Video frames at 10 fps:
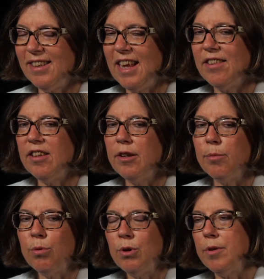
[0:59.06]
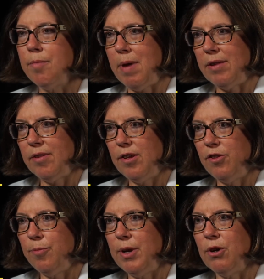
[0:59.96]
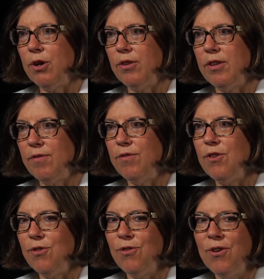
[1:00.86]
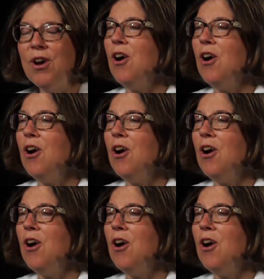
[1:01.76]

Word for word: and that's an important message because if you